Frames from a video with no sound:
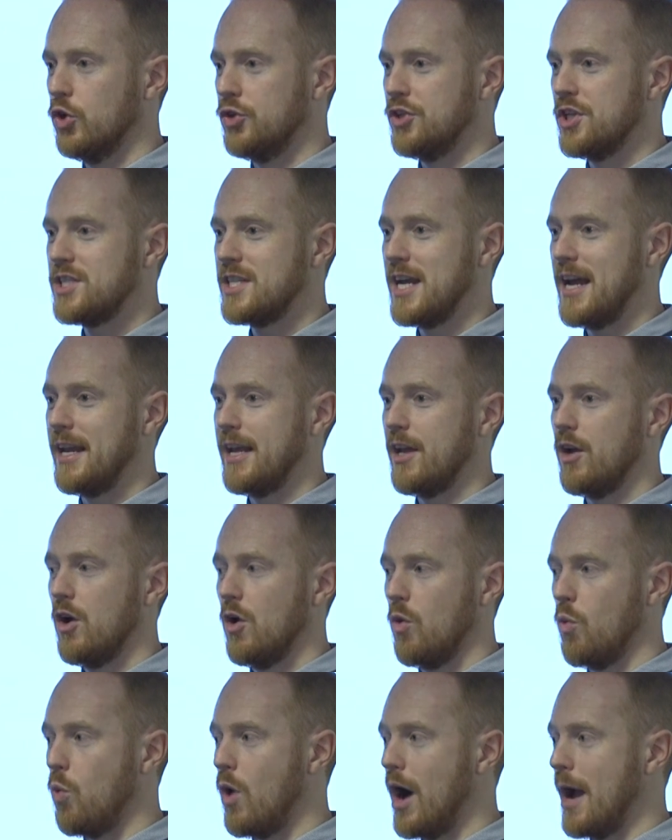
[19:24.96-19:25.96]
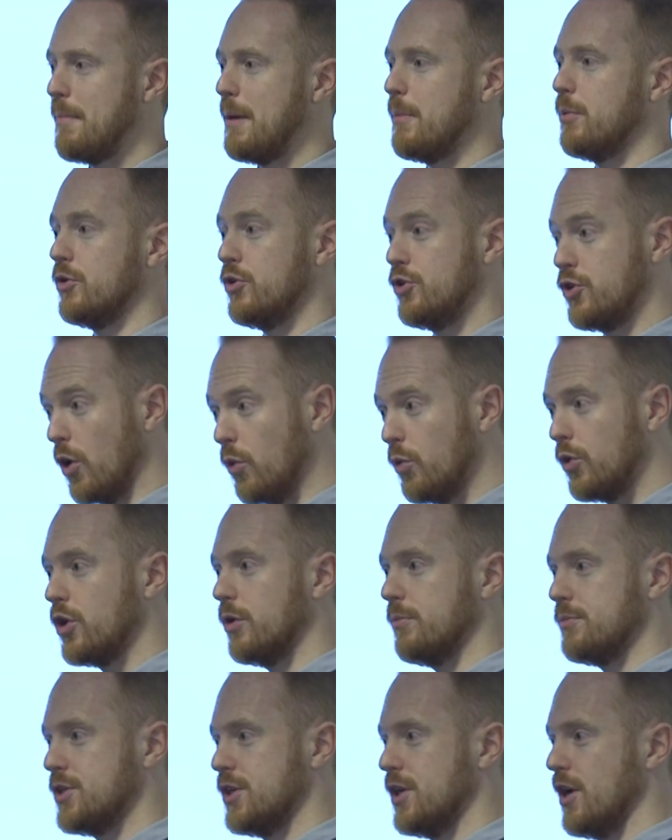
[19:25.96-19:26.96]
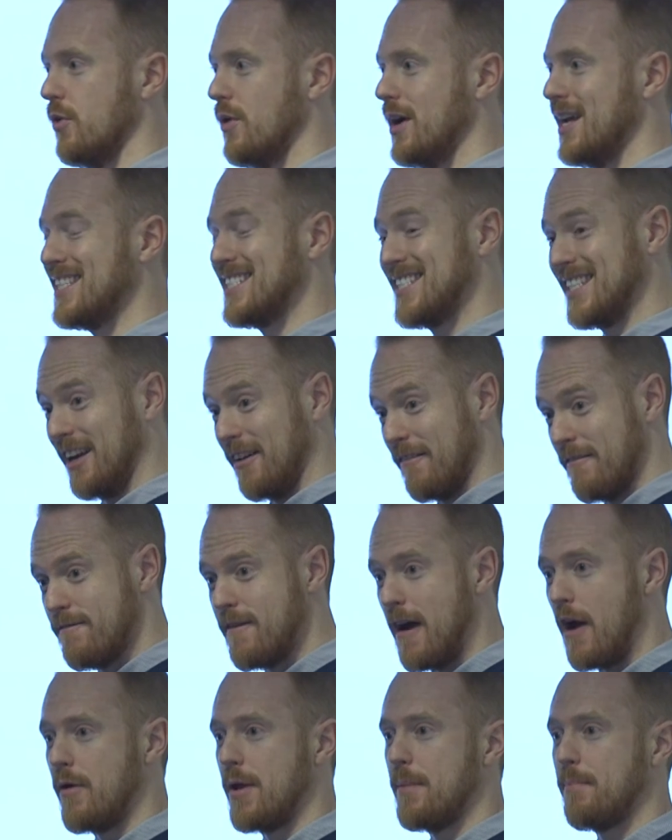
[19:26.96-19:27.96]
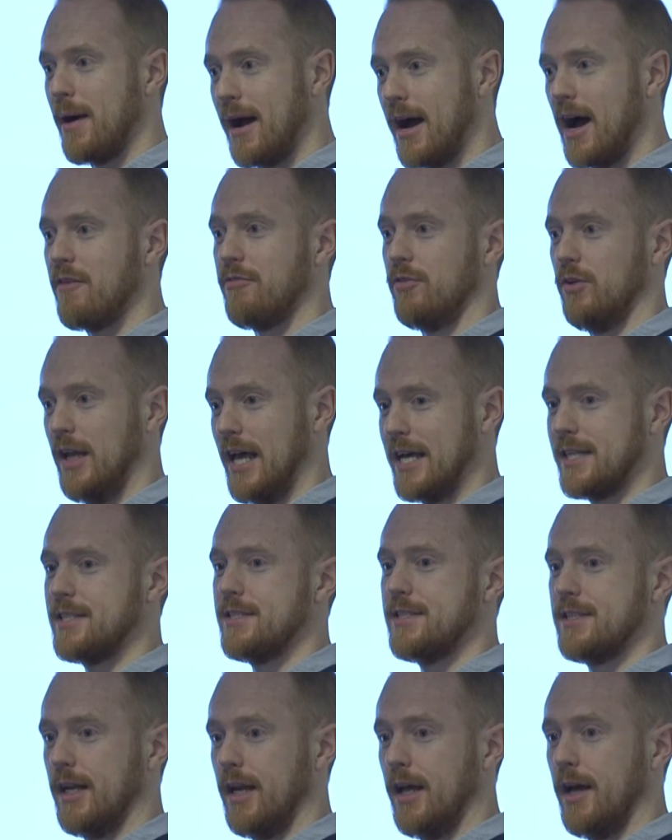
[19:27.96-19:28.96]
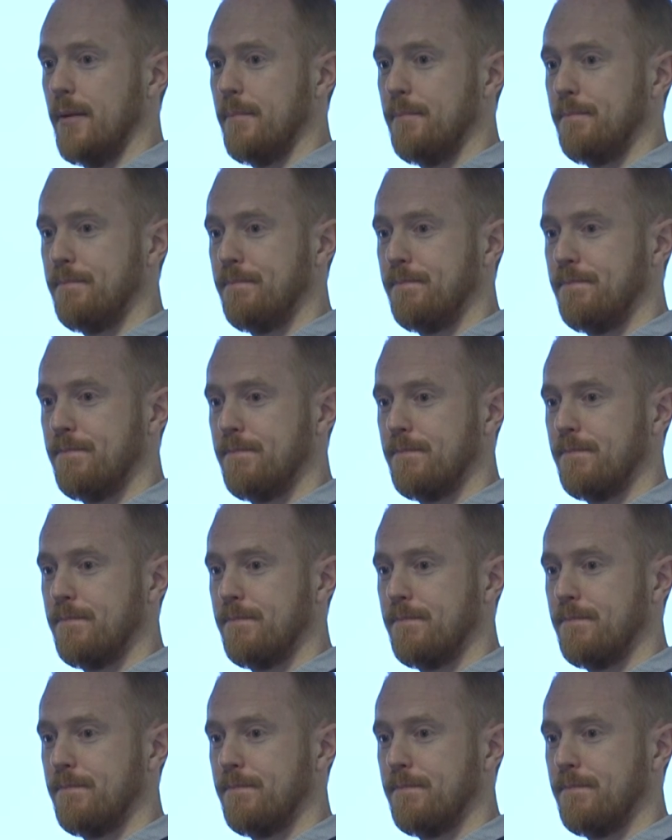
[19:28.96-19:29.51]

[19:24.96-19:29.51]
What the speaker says: Understanding why people don't come to you is still a very powerful lesson to learn.